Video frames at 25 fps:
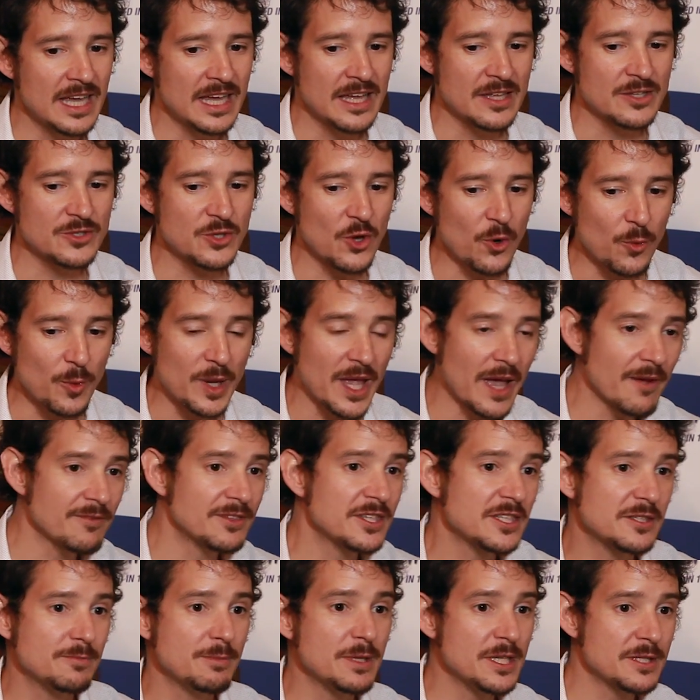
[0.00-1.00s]
So we have
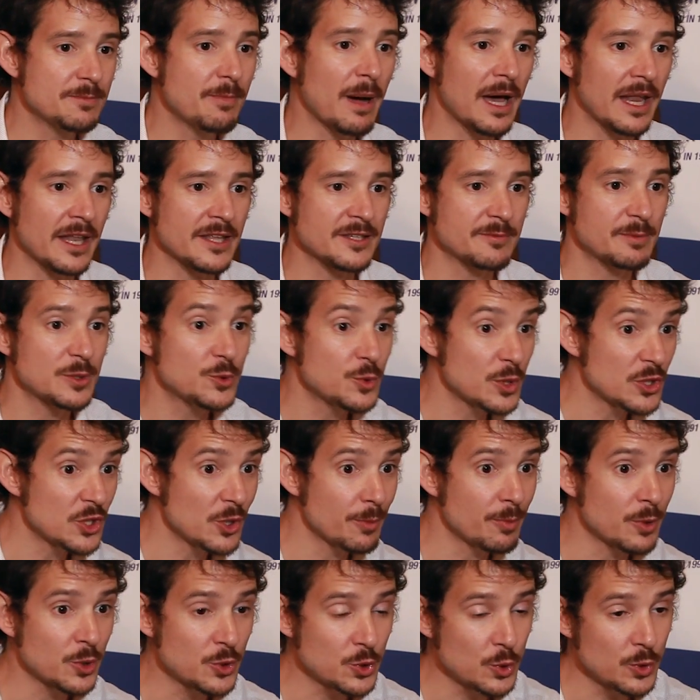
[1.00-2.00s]
this misbalance between the
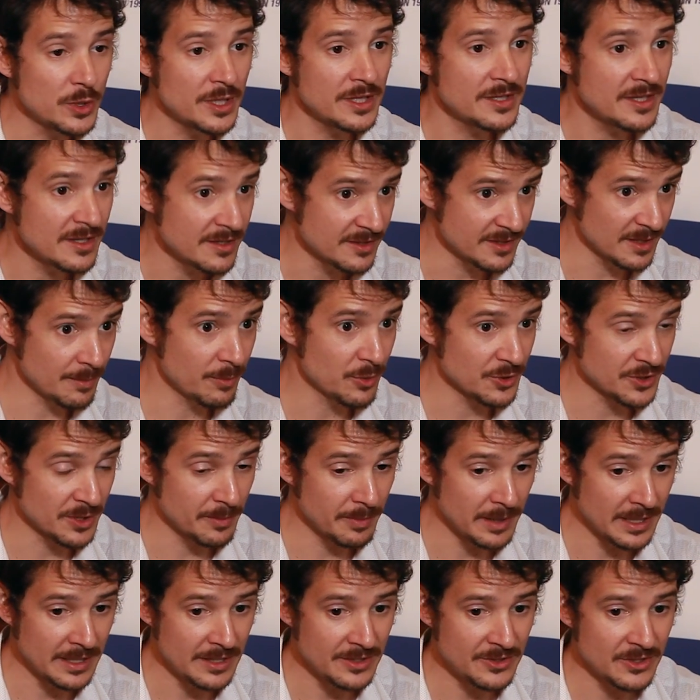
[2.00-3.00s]
opportunities, the
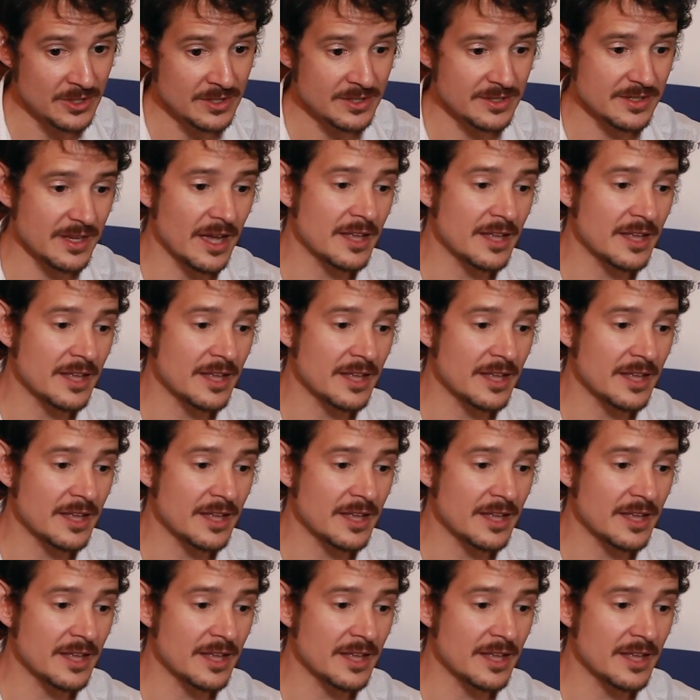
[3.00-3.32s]
possibilities,